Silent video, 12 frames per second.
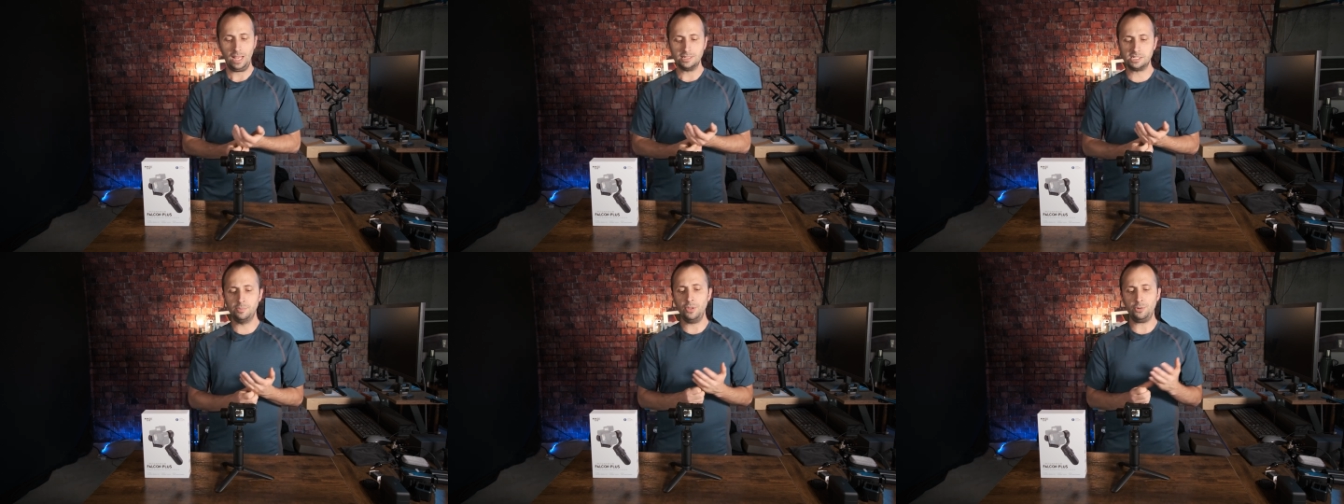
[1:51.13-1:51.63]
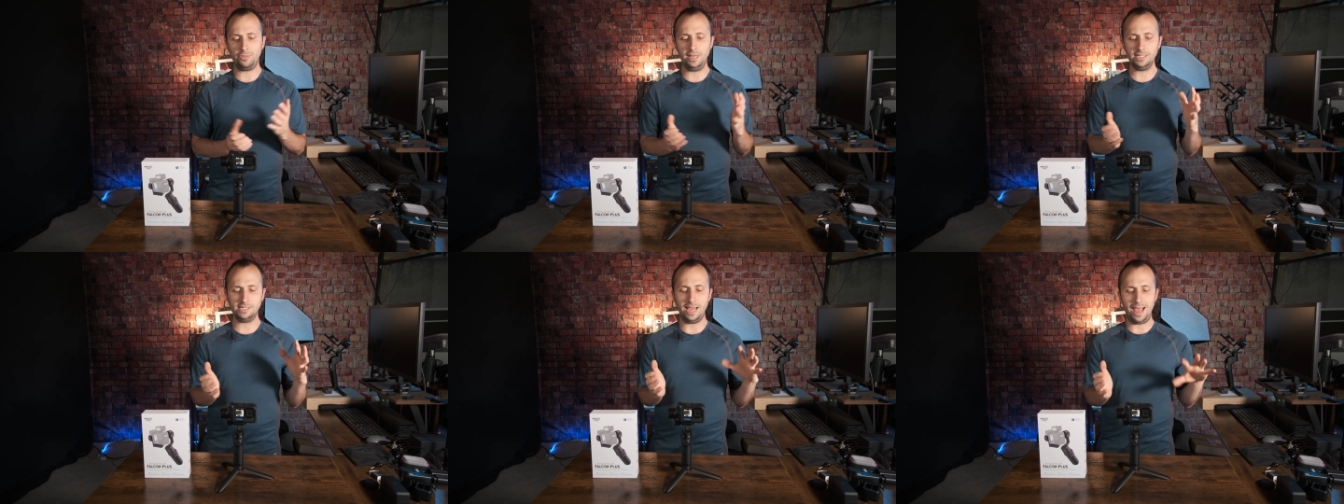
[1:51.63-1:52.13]
Some other
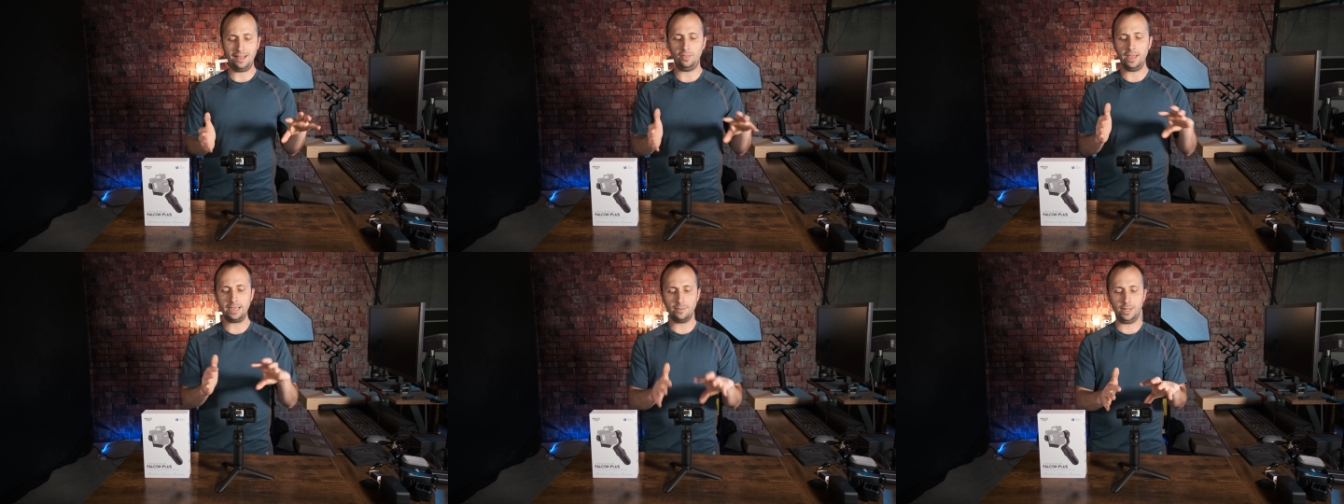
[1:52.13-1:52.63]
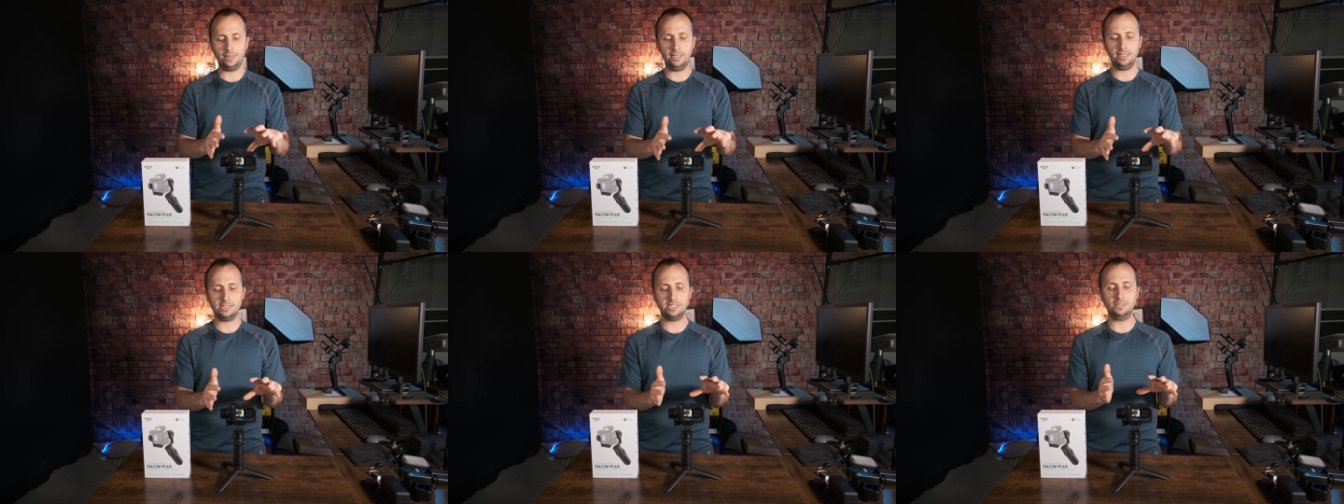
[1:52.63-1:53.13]
things that I like about
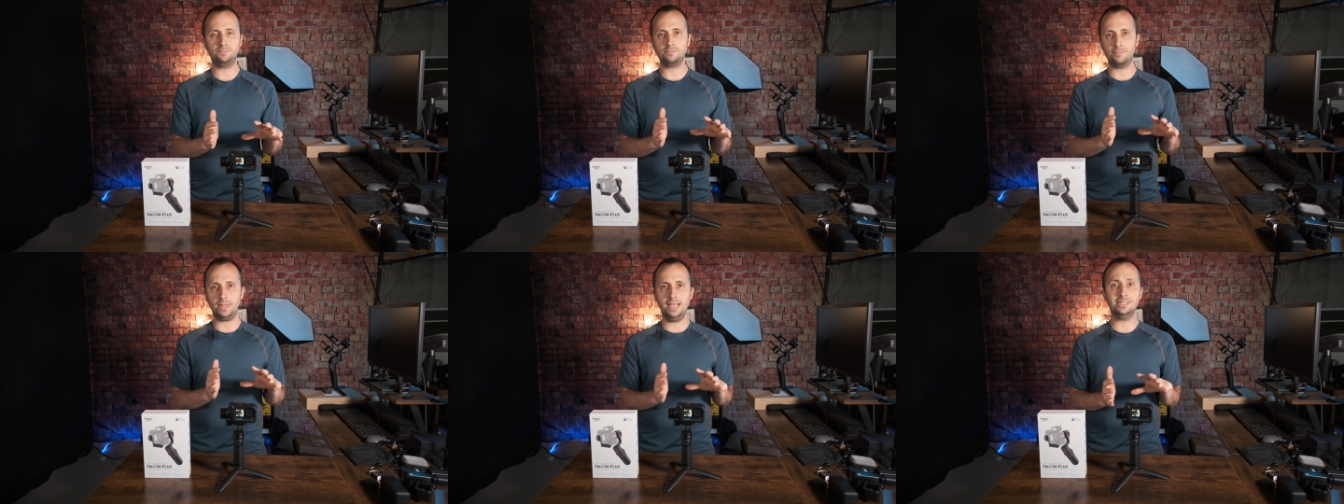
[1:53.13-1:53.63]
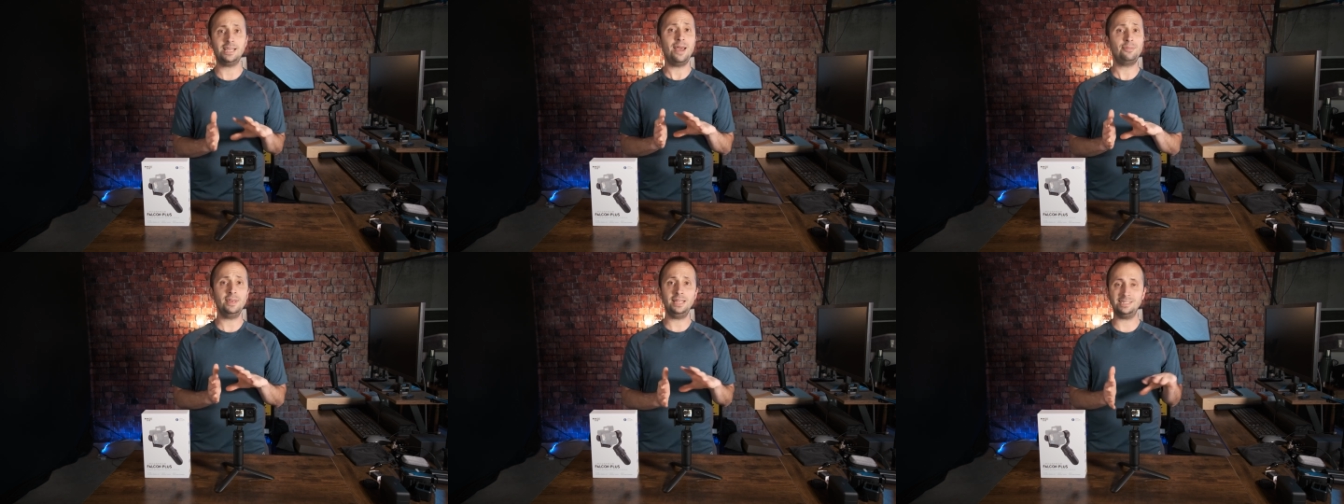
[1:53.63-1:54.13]
this is
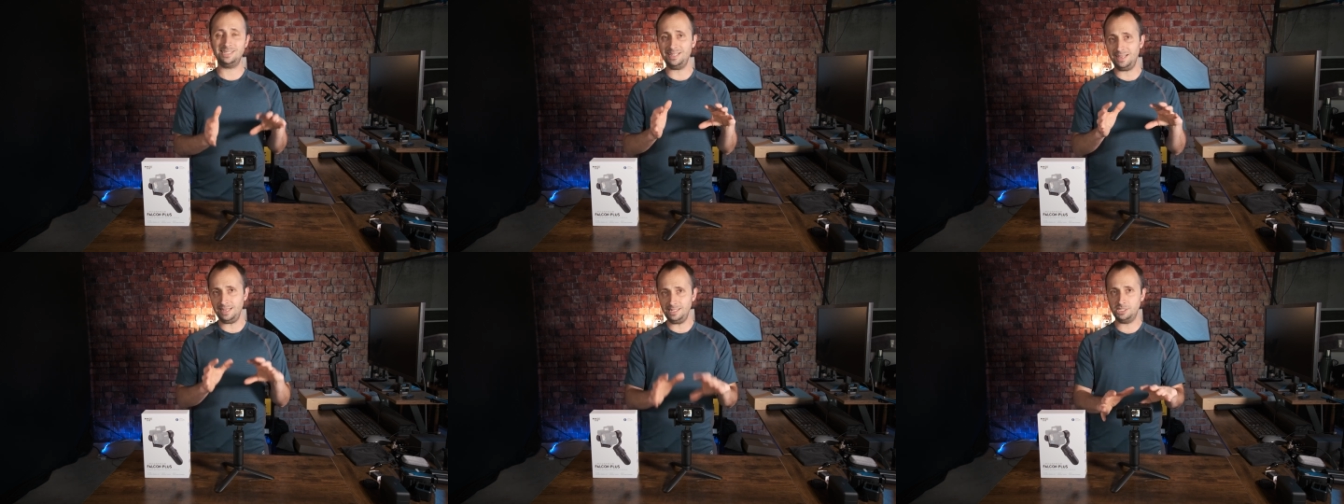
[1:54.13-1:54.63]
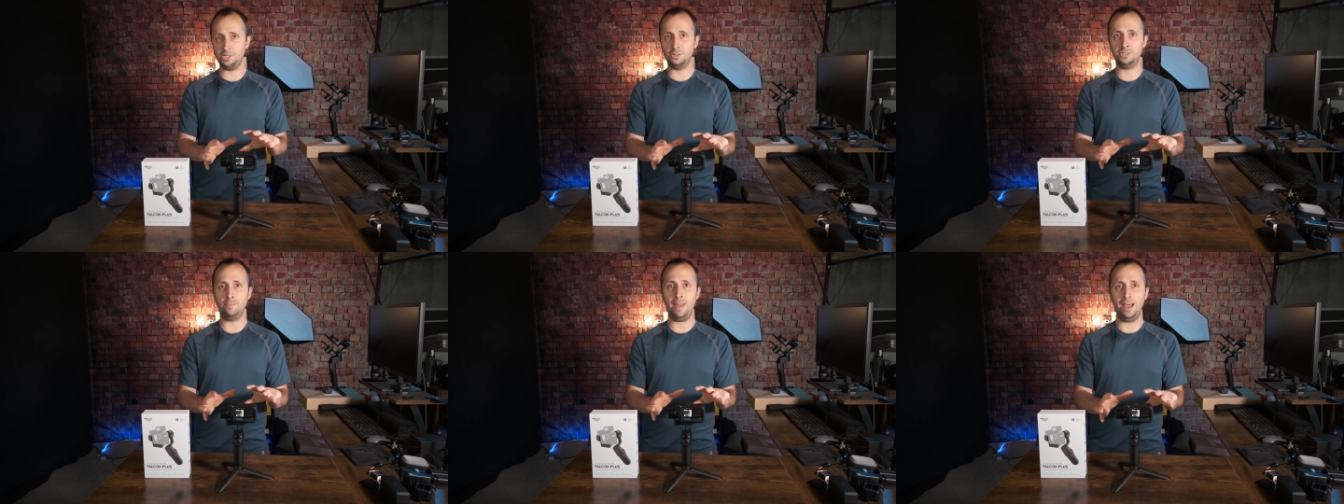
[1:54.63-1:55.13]
I think it's
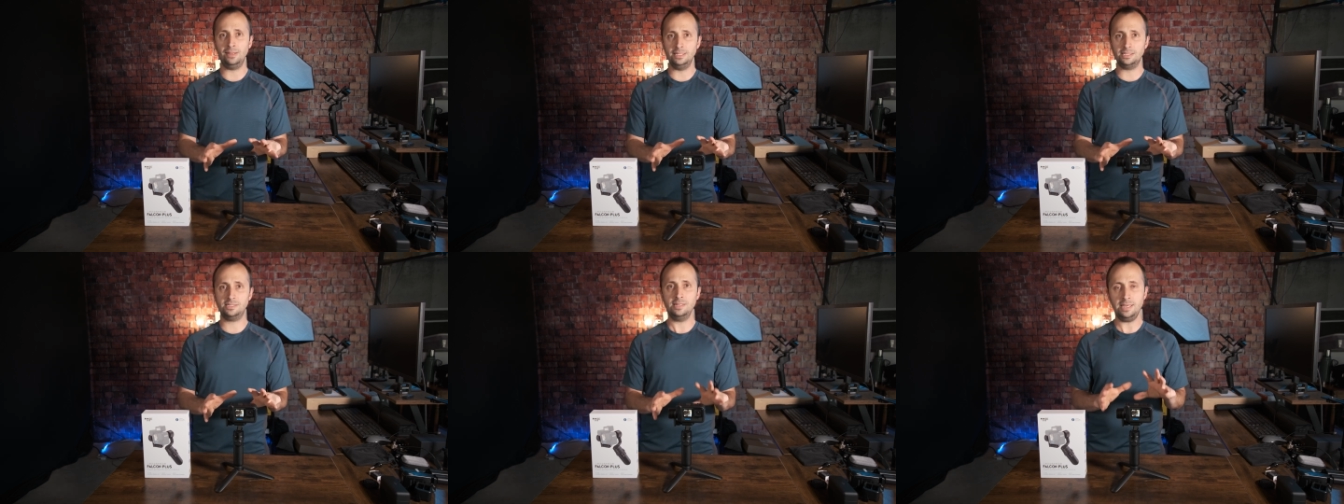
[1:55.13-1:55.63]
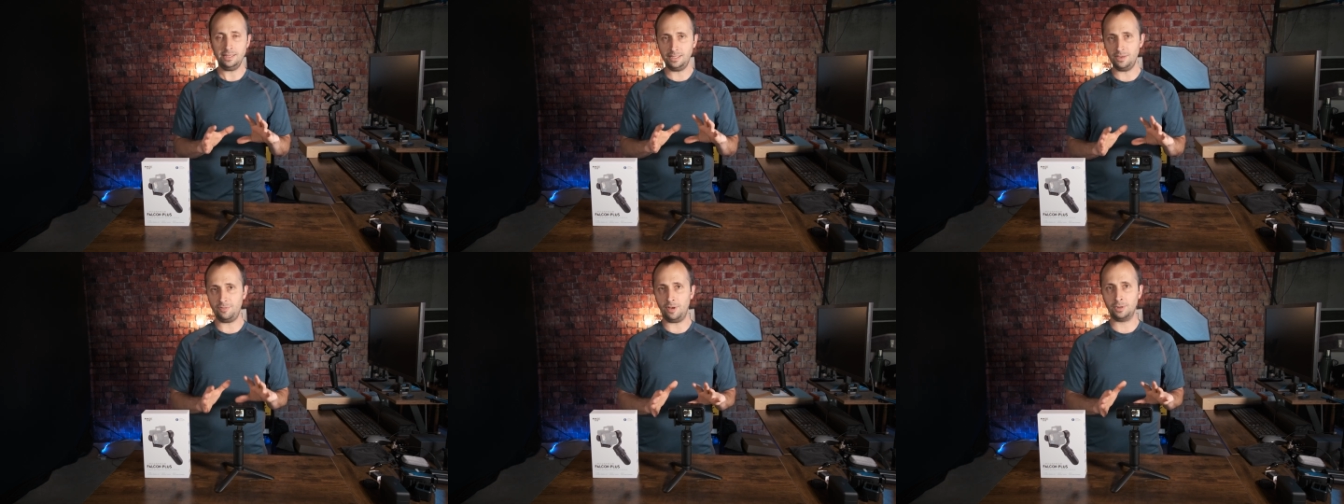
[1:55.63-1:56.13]
easier to balance the
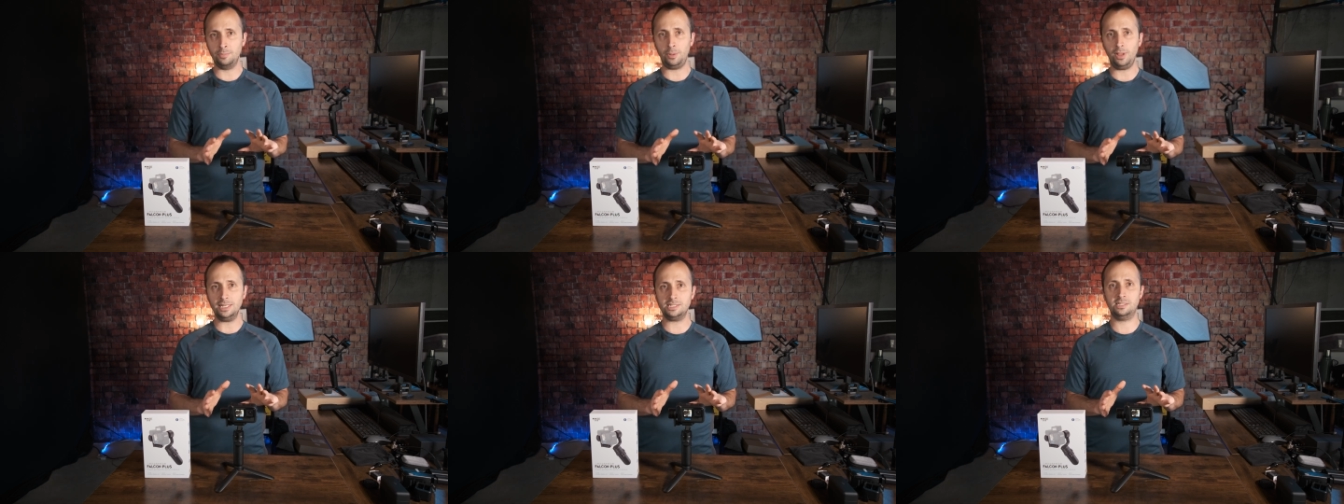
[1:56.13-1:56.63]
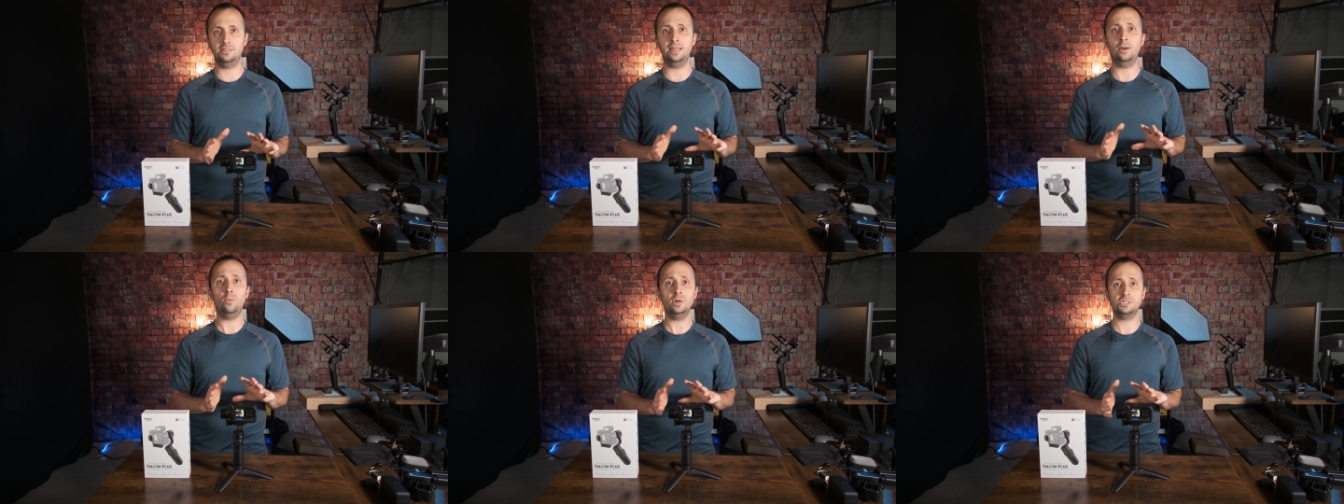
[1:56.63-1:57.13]
INKEE Falcon Plus
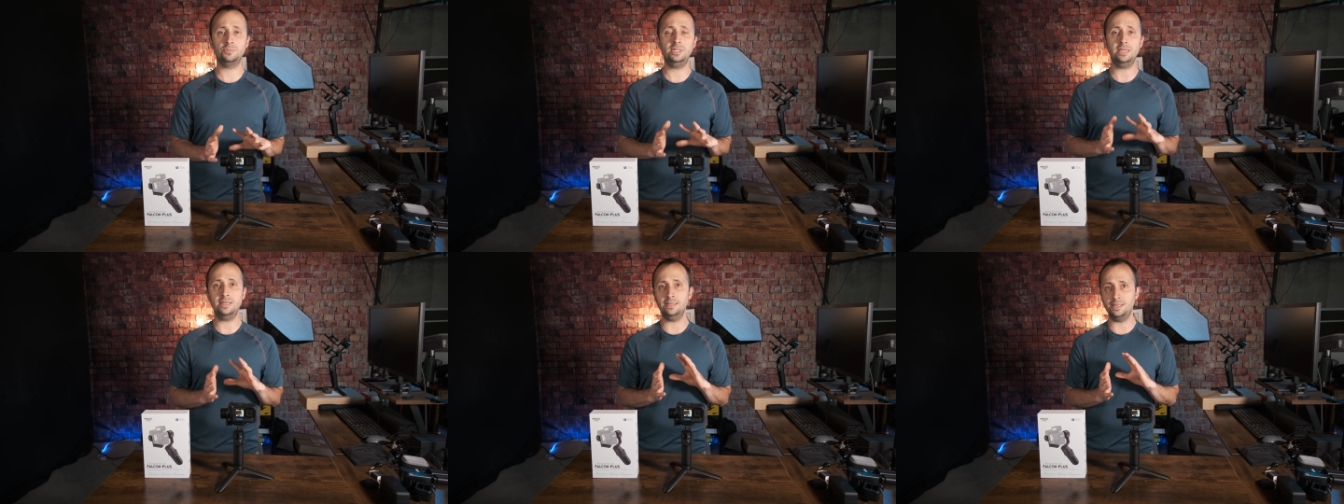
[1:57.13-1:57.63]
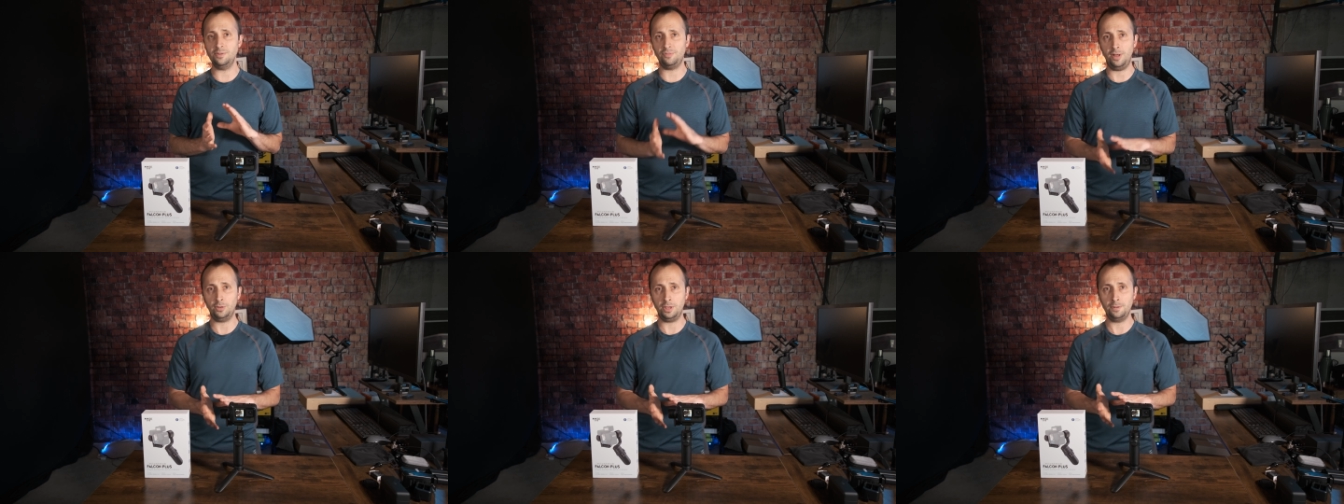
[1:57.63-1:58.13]
than it was with the INKEE
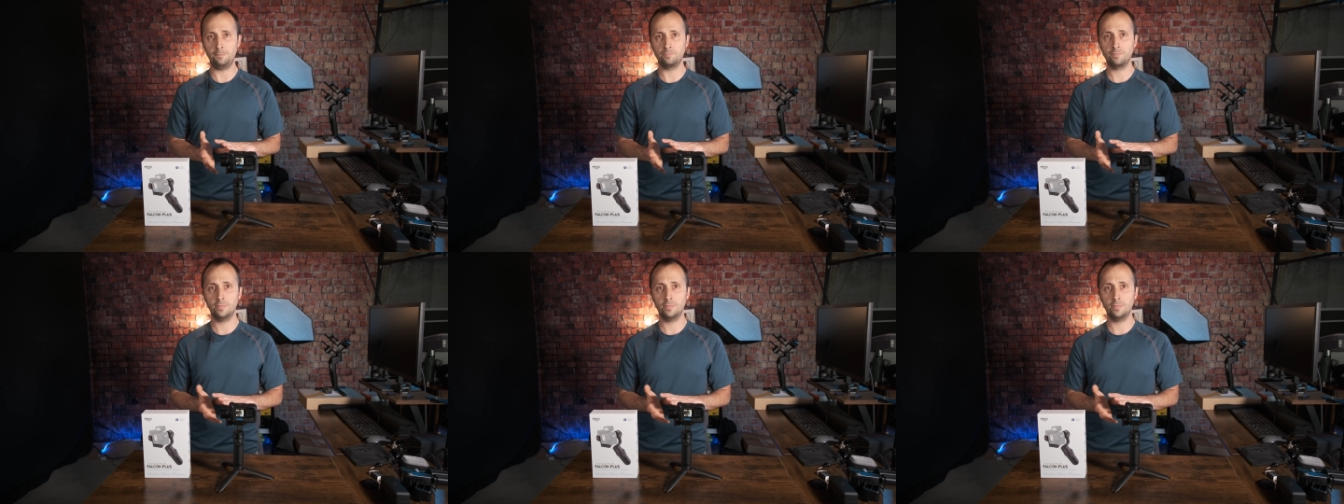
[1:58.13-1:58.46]
Falcon.